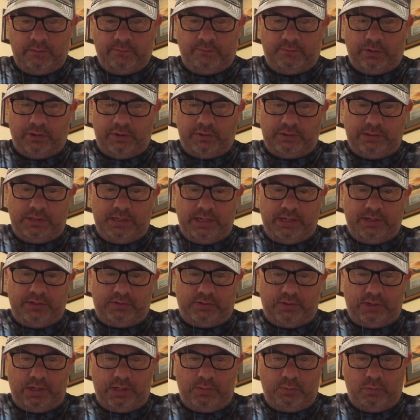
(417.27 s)
First day is
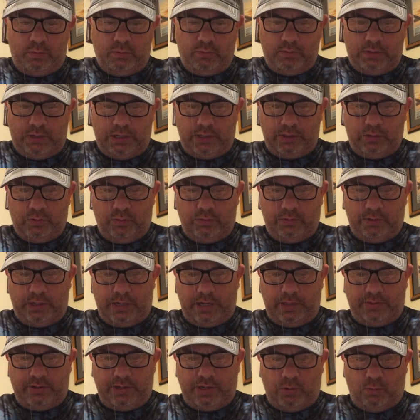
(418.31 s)
terrible. I go up
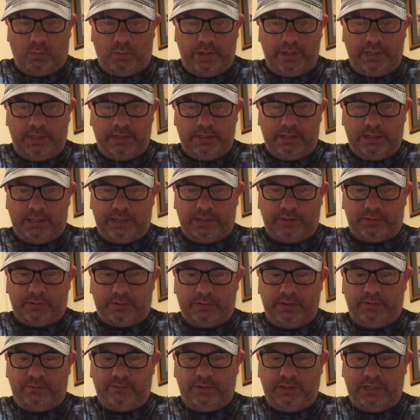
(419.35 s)
there, I think I weigh in like
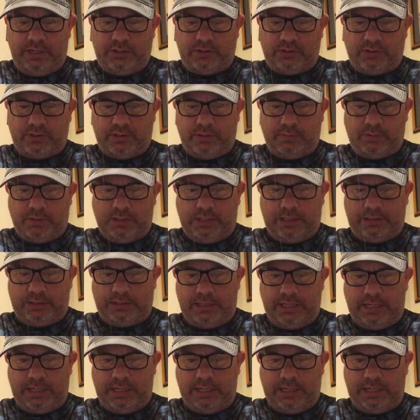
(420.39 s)
3 fish or something like